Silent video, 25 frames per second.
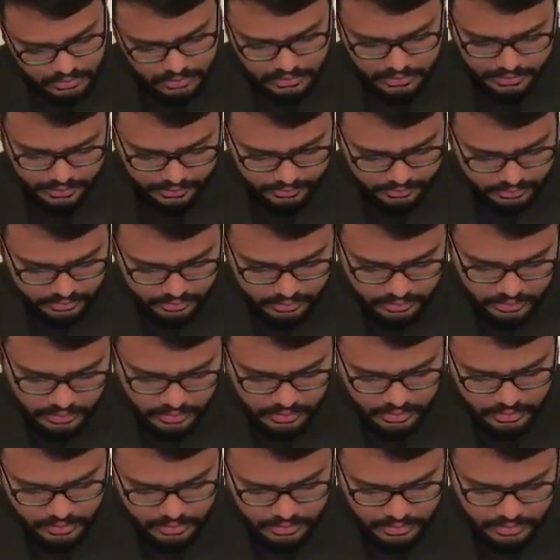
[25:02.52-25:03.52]
Yes.
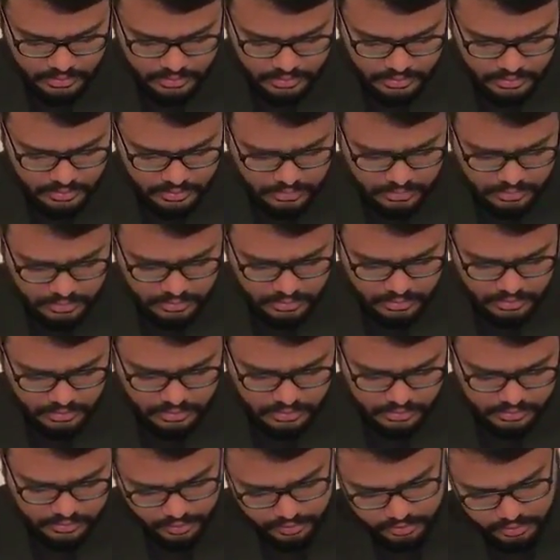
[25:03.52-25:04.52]

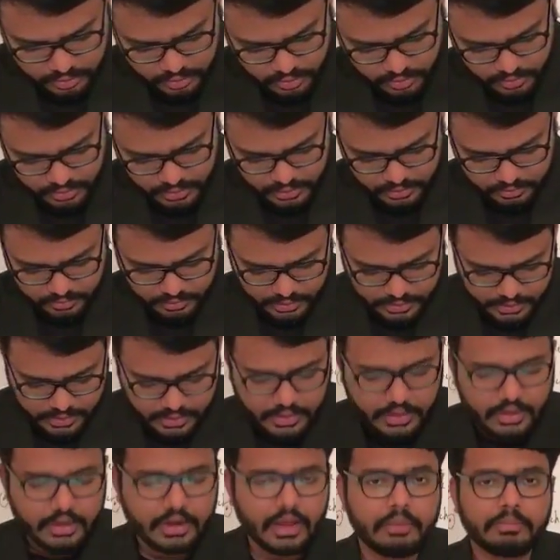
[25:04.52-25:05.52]
Sexual,
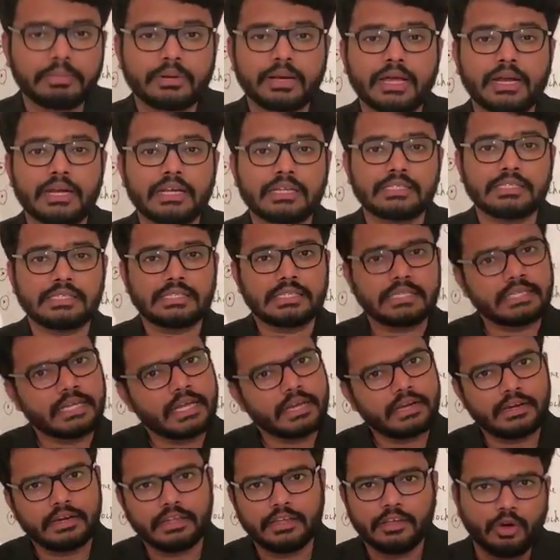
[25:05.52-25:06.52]
vertical, hepatitis C
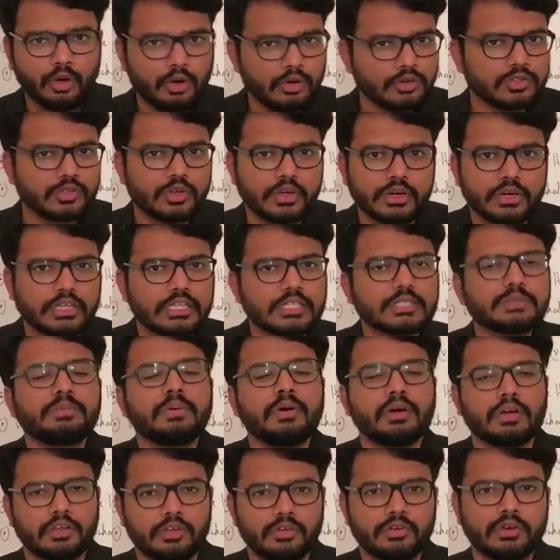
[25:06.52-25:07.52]
and D also, it is
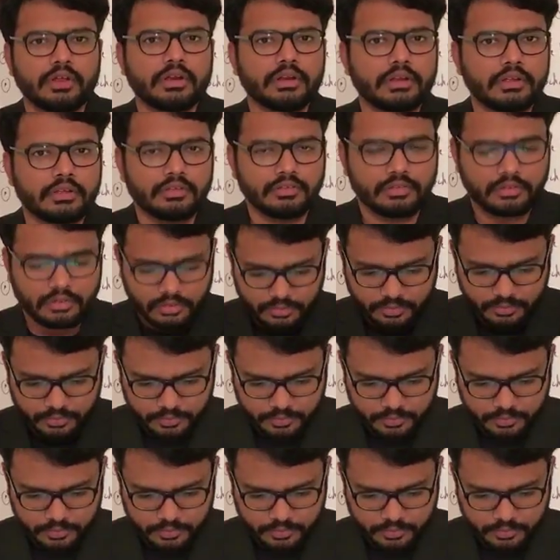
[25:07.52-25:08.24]
percutaneous.